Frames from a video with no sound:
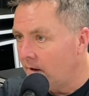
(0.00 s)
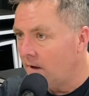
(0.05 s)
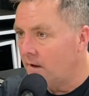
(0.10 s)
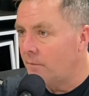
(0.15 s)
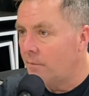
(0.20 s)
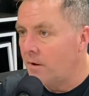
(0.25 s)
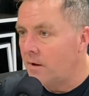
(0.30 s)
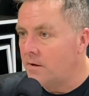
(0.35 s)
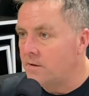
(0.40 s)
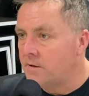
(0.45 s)

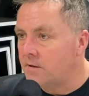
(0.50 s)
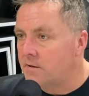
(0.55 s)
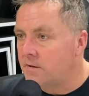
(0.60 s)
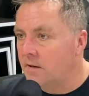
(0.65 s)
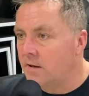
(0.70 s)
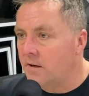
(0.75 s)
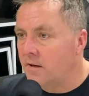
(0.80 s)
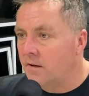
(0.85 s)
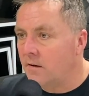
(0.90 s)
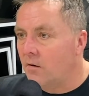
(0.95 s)
Because it's
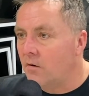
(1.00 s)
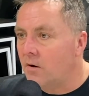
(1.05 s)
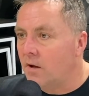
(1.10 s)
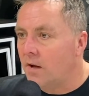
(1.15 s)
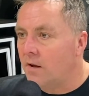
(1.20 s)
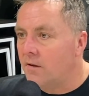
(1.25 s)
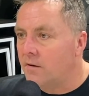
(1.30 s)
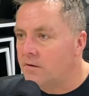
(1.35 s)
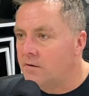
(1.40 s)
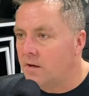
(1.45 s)
like,
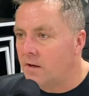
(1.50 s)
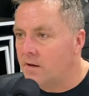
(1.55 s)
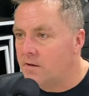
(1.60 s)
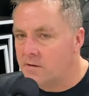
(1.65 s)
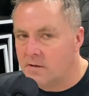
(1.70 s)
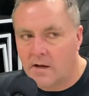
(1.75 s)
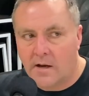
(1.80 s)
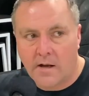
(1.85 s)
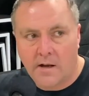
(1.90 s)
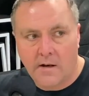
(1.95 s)
okay, this guy's
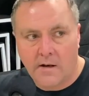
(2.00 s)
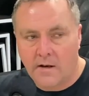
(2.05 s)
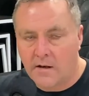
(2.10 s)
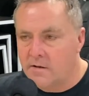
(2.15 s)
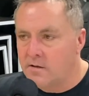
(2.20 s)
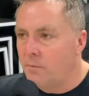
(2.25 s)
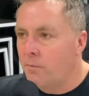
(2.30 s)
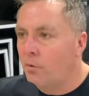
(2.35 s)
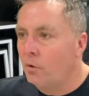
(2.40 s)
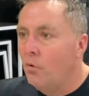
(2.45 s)
not,
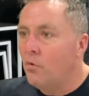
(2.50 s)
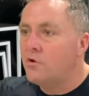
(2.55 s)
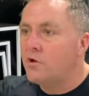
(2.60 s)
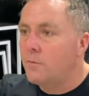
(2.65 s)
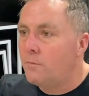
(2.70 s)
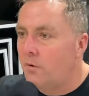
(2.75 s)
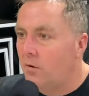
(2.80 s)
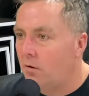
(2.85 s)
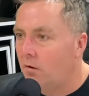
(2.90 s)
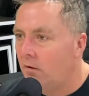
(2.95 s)
it's
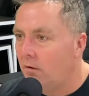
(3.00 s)
approachable.